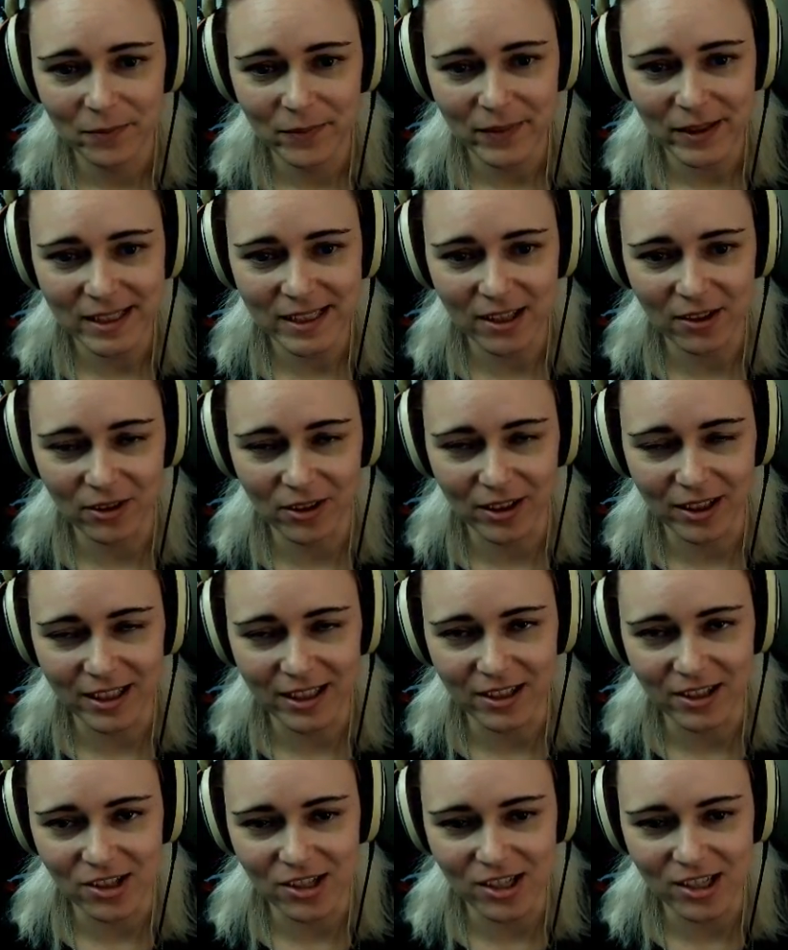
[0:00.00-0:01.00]
It's not really a
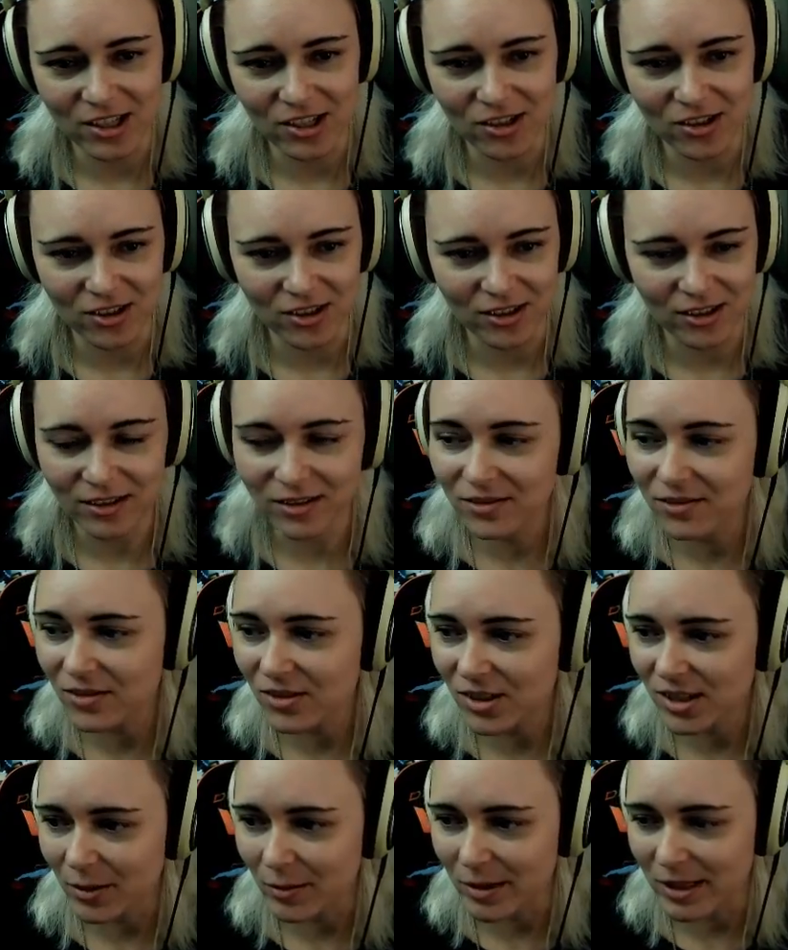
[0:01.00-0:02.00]
dungeon, it's just a
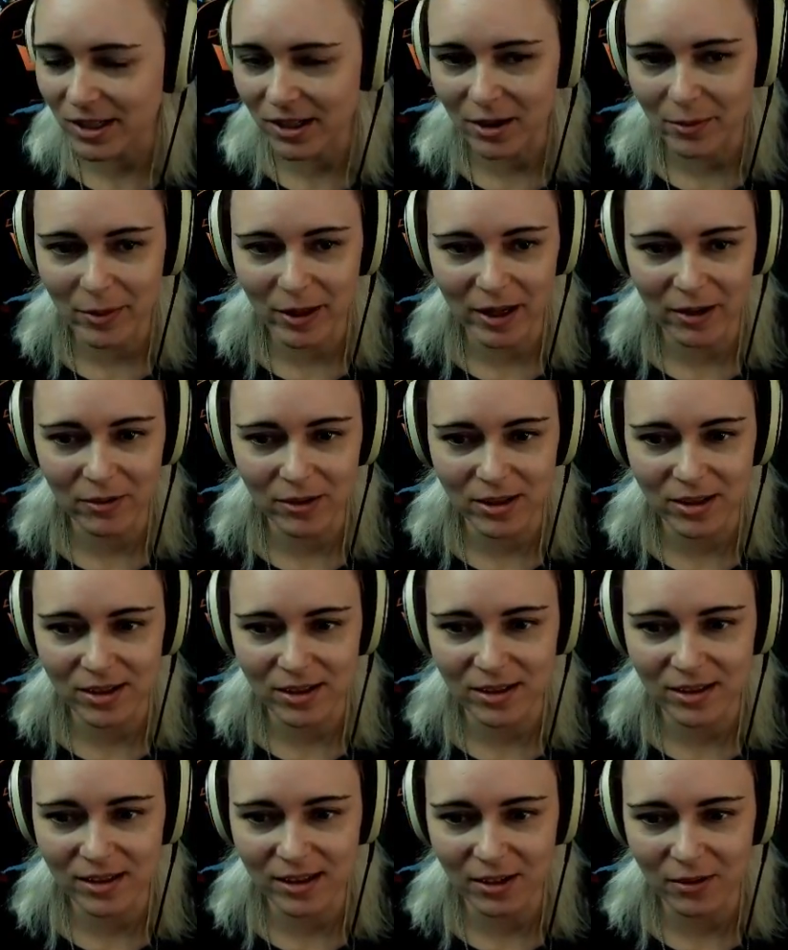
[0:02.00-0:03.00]
cemetery, but I was
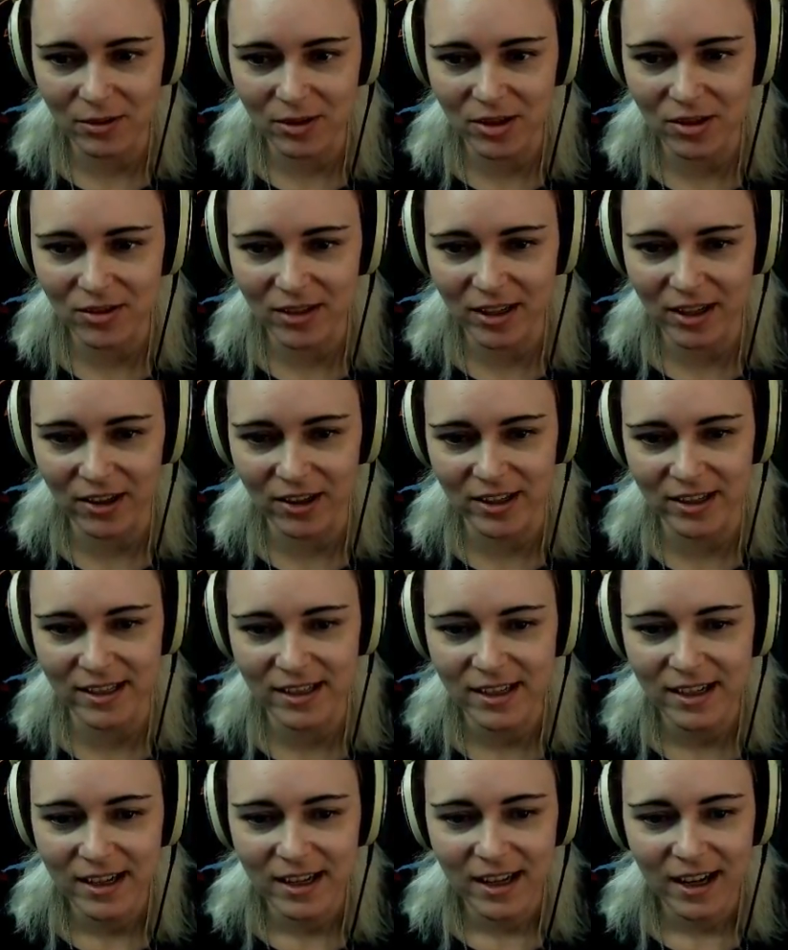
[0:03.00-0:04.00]
using, here it is.
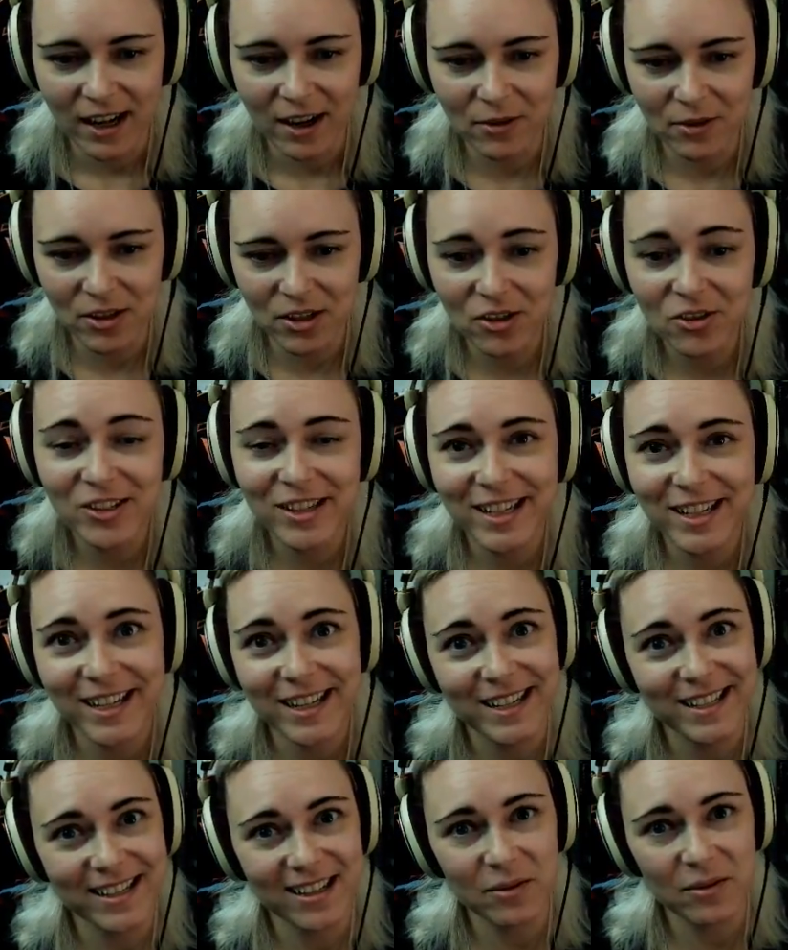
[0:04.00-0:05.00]
I was using
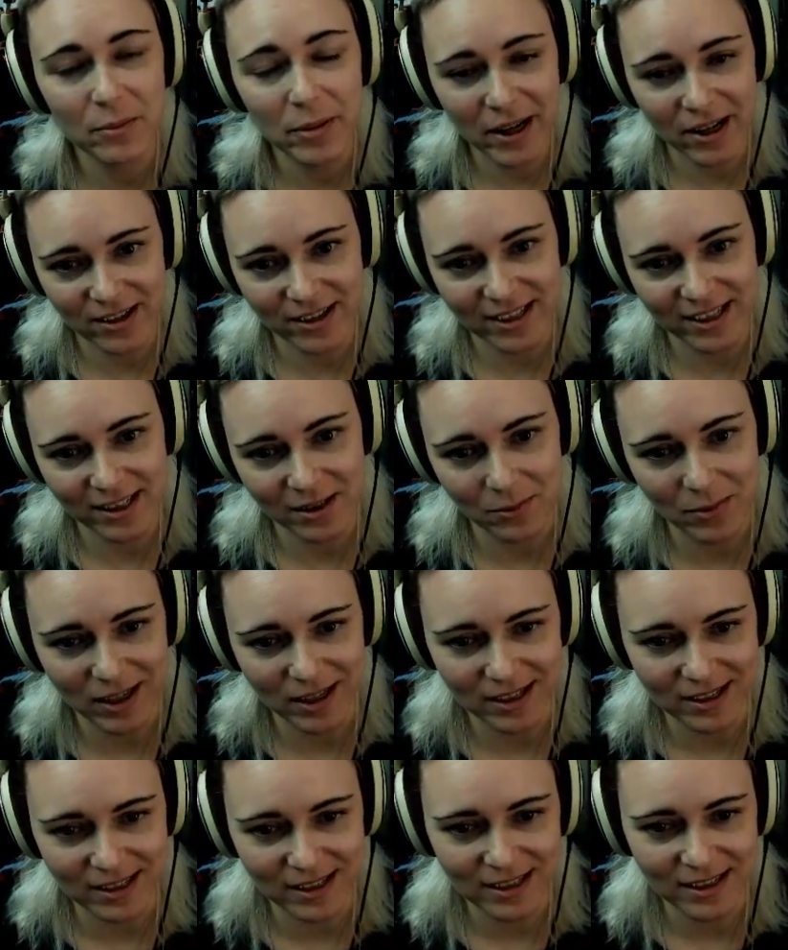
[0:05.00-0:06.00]
it as a comparison
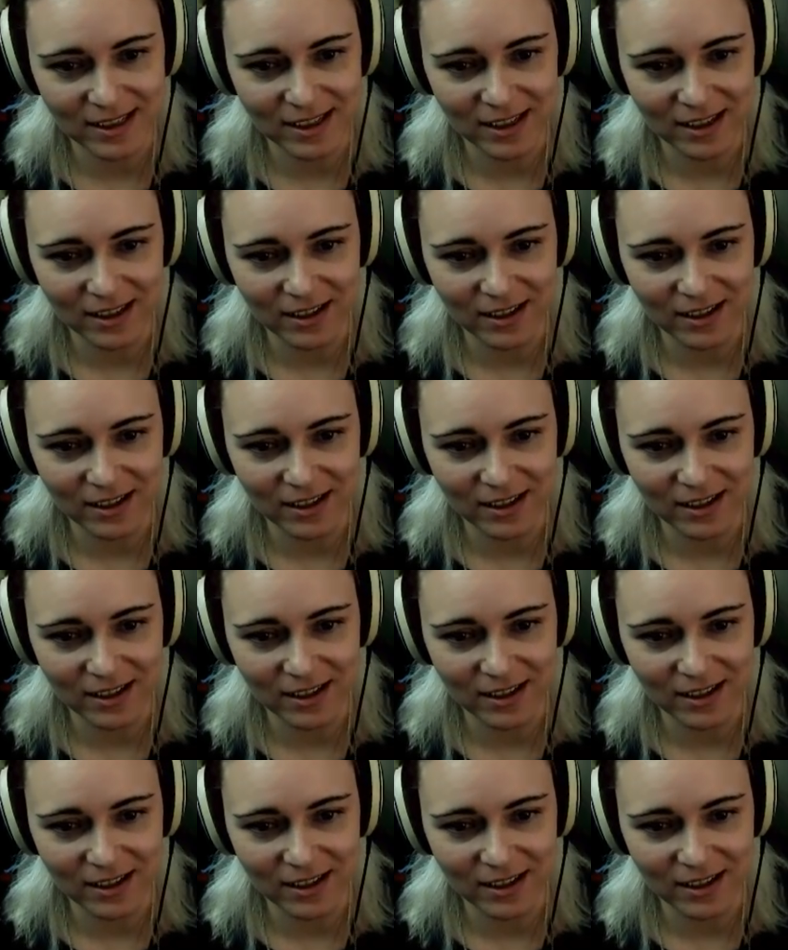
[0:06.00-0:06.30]
because it's,